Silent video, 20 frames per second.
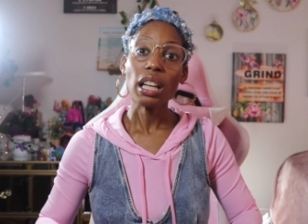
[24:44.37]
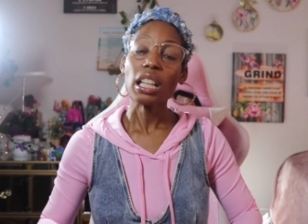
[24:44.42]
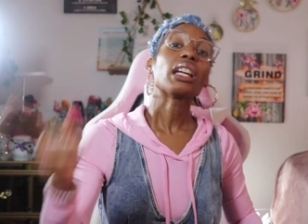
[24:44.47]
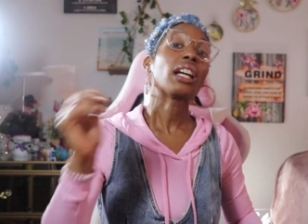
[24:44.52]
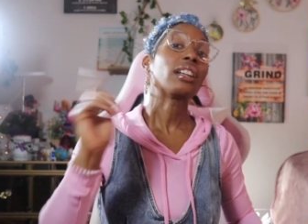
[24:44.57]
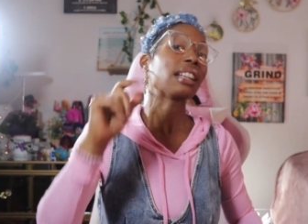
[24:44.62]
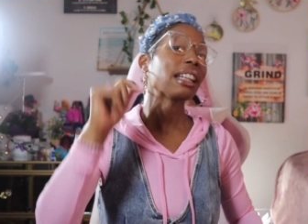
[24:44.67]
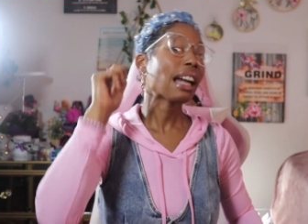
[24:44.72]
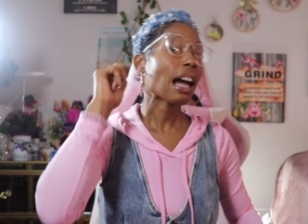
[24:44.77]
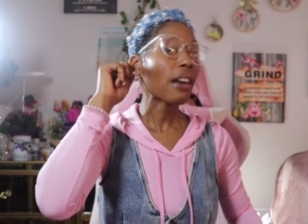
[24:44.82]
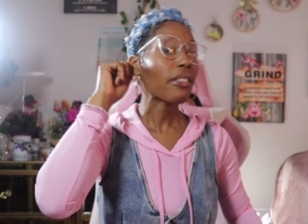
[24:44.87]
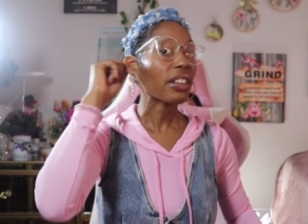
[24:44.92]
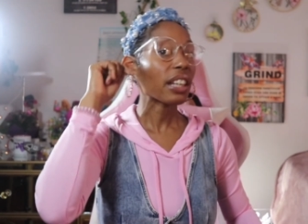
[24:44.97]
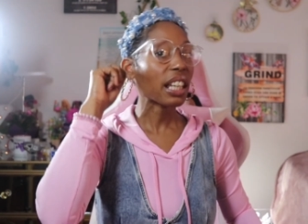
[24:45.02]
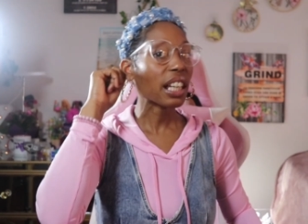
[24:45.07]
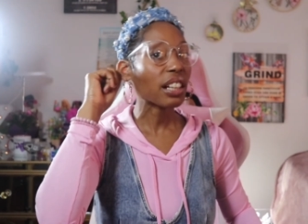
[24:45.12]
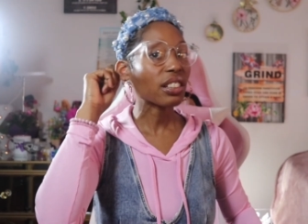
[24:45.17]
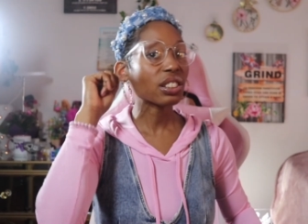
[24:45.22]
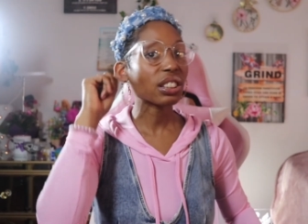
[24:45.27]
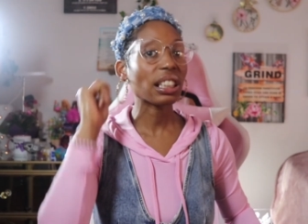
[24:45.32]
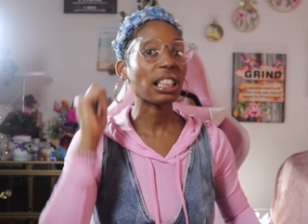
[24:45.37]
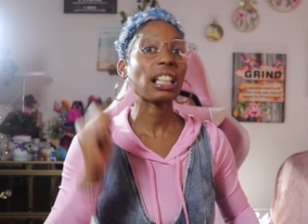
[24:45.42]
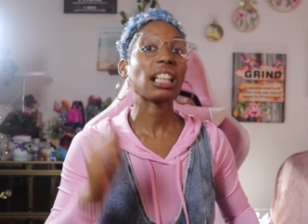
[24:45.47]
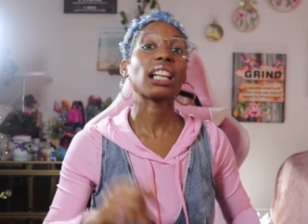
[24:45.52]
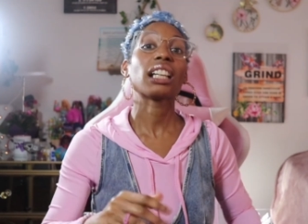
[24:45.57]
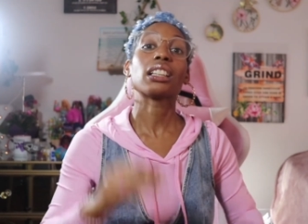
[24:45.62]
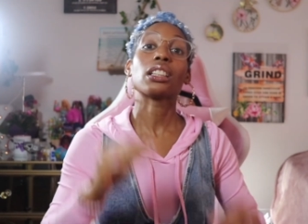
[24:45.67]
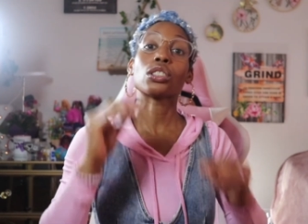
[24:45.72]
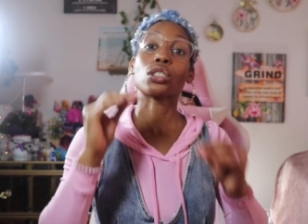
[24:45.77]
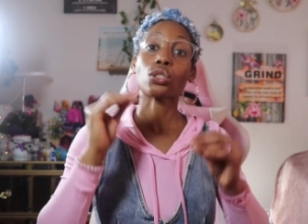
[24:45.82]
If they have an ear to hear
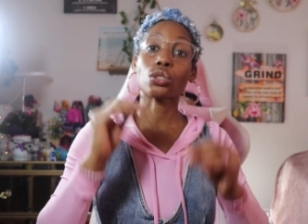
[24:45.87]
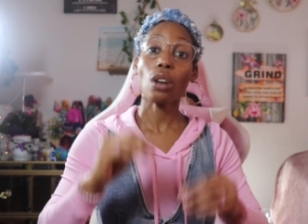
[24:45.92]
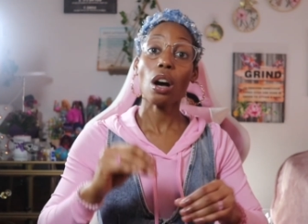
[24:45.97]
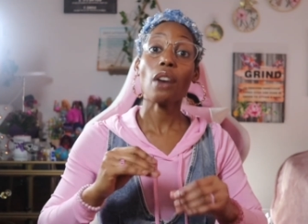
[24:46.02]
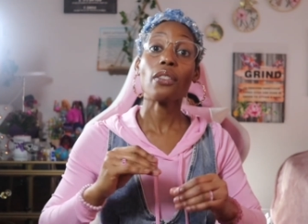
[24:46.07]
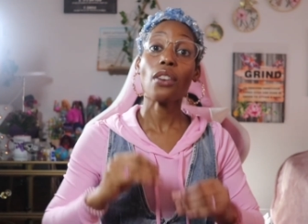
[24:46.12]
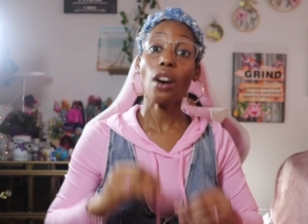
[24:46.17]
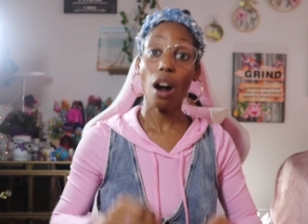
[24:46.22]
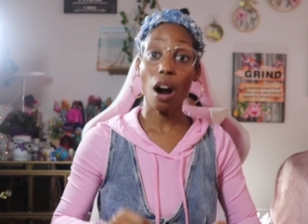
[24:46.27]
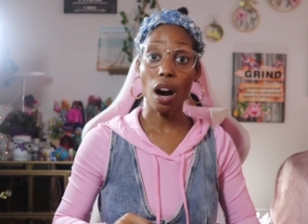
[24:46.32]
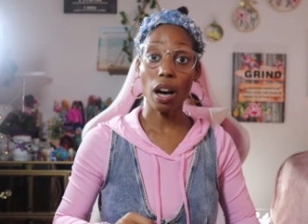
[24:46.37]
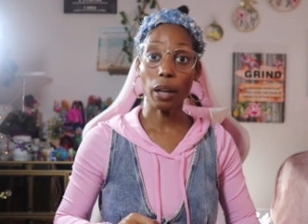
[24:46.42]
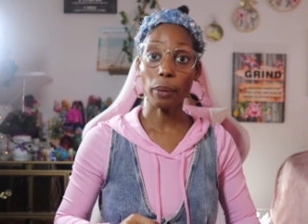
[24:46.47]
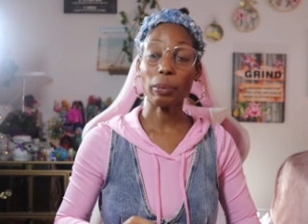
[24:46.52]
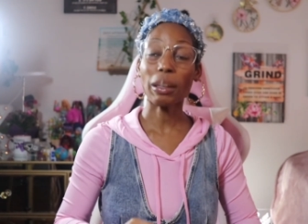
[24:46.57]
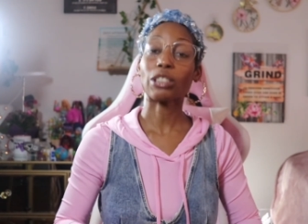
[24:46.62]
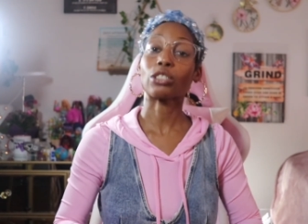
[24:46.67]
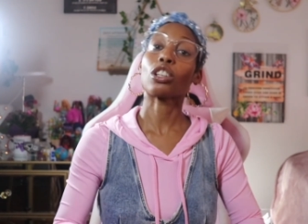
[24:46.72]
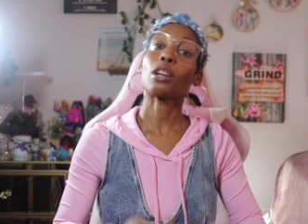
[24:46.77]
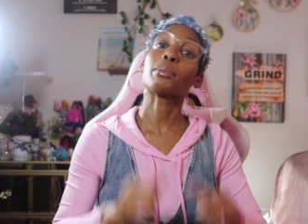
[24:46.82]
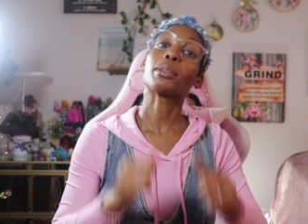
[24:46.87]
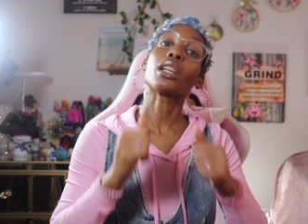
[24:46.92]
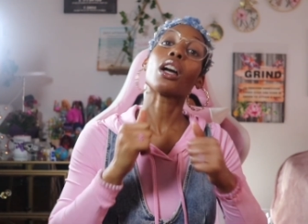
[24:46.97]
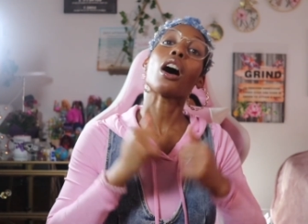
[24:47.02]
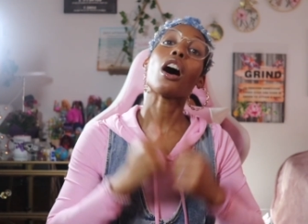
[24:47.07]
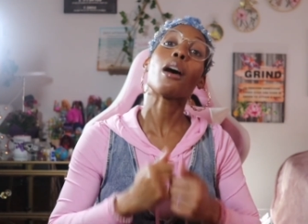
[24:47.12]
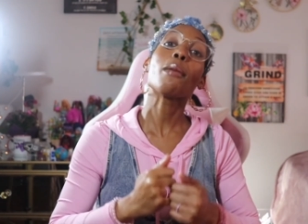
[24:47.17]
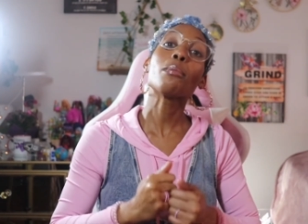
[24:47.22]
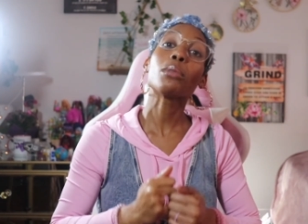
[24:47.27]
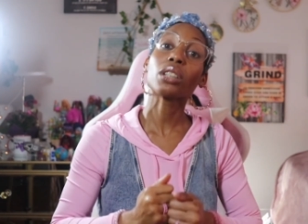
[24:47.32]
and a soft heart that's going to be
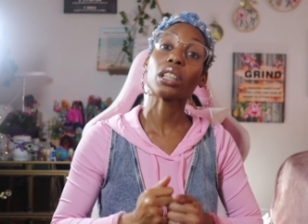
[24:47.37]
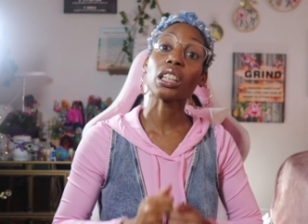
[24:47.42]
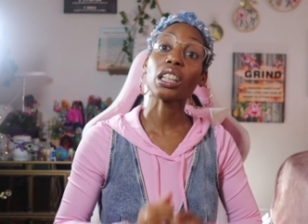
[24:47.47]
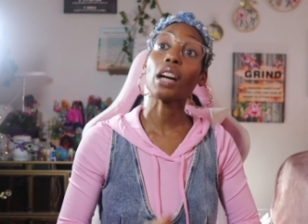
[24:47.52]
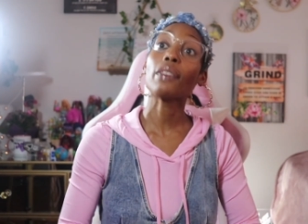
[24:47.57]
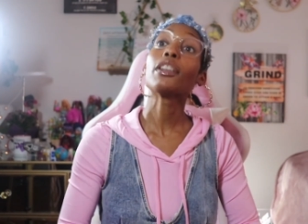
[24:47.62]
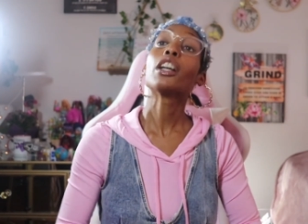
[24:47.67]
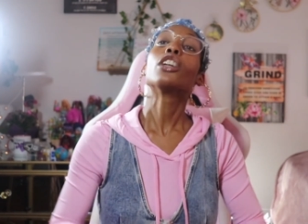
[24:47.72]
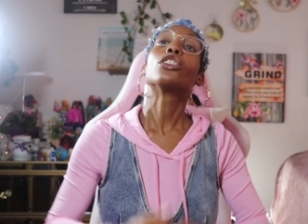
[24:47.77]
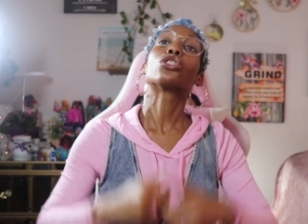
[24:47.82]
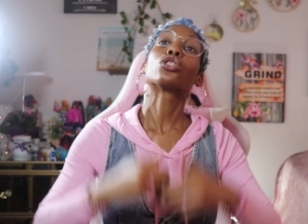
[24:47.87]
humble enough